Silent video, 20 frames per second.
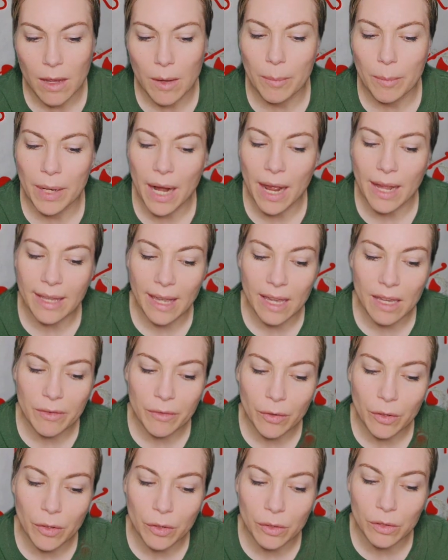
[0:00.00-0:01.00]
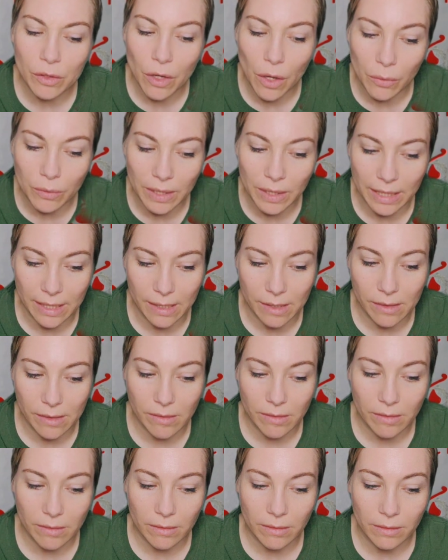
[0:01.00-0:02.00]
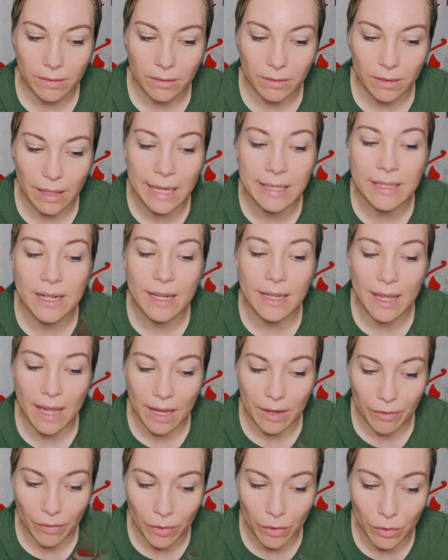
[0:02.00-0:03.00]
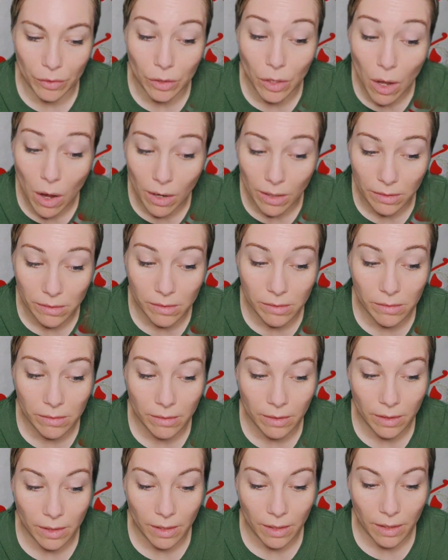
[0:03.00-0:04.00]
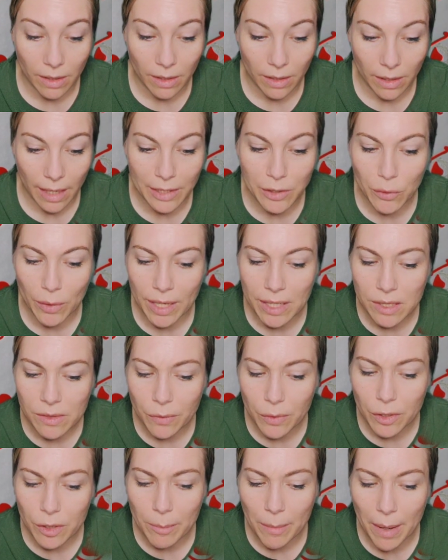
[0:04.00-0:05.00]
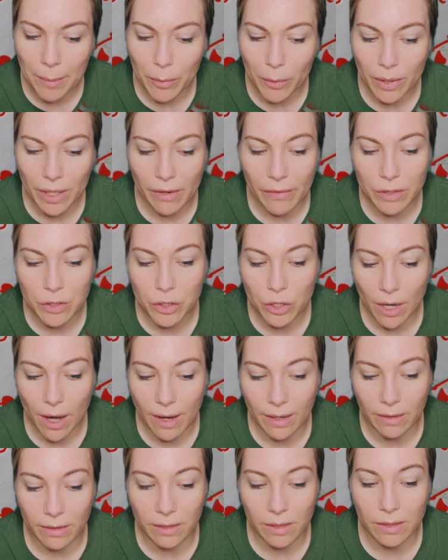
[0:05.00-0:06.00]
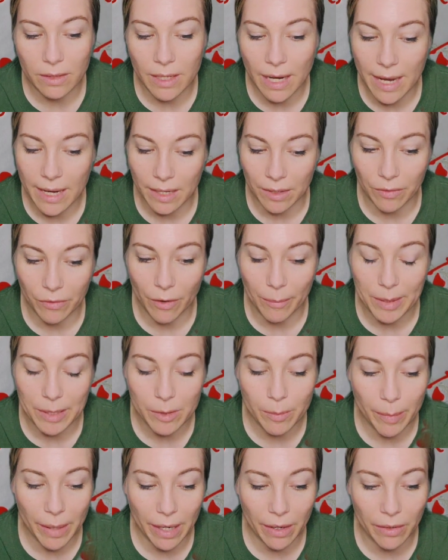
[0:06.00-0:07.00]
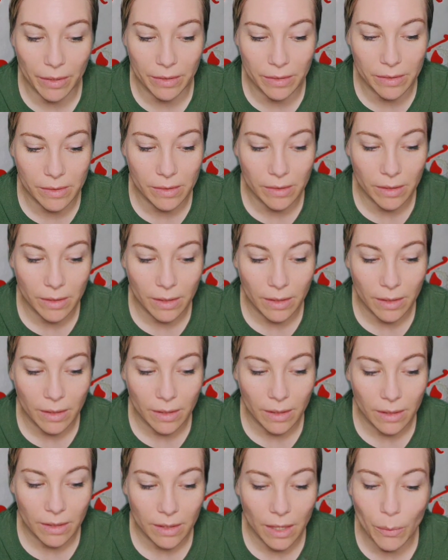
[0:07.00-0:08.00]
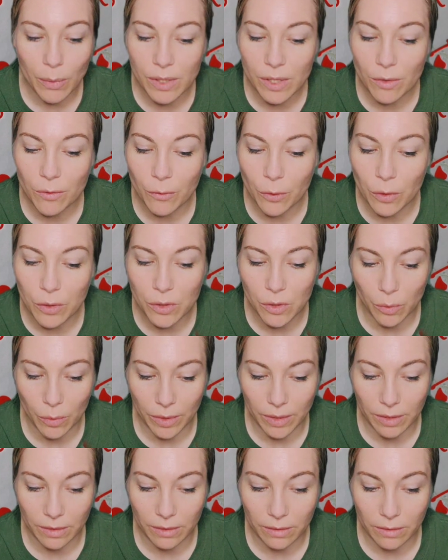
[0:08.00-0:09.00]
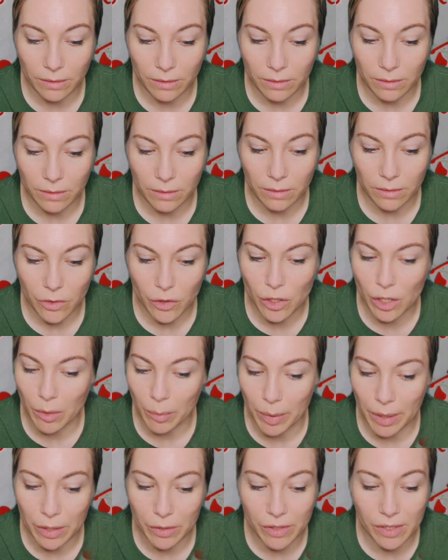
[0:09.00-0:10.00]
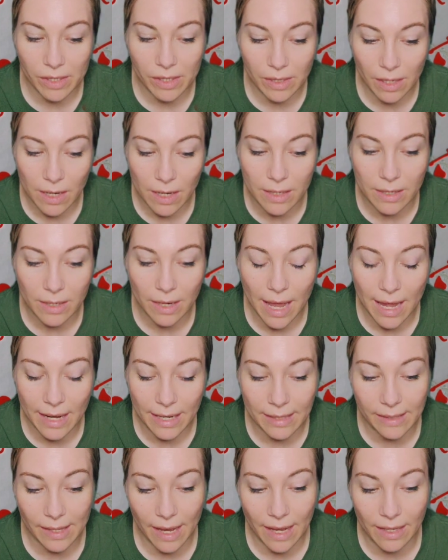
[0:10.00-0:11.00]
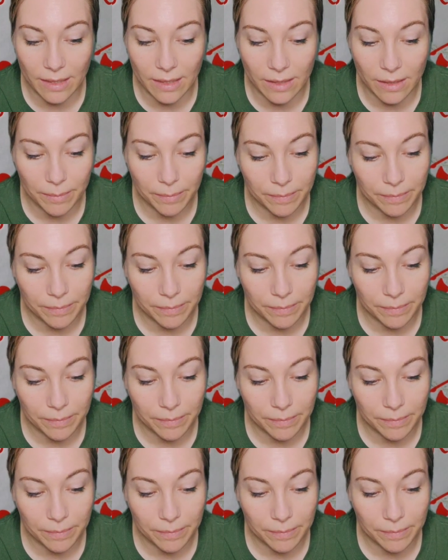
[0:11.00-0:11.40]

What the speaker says: but I gave her loneliness, and I gave her loss. I transferred a memory of a child taken from its parents. That was the first one. She appeared stunned at its end.